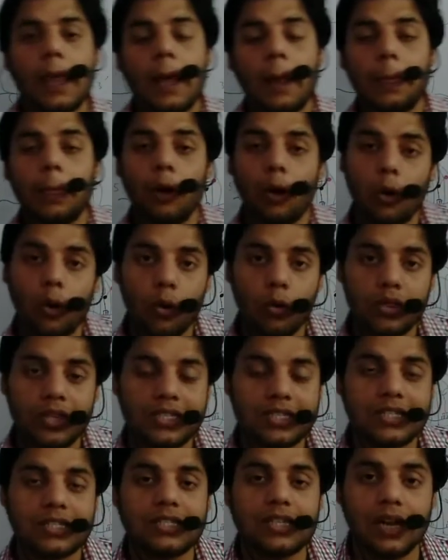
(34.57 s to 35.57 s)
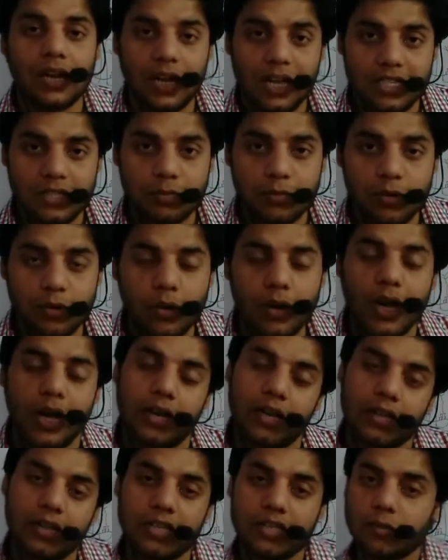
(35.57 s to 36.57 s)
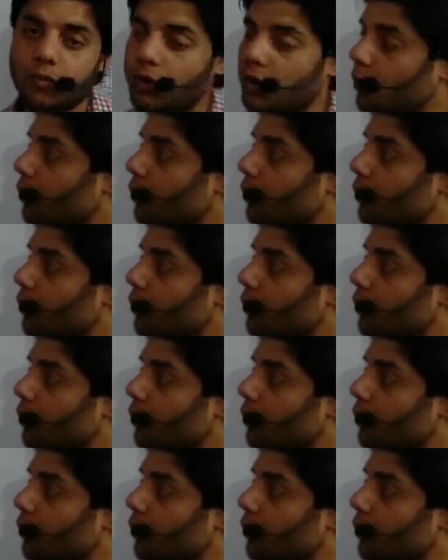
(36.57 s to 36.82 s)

Now this is the last video, and in this video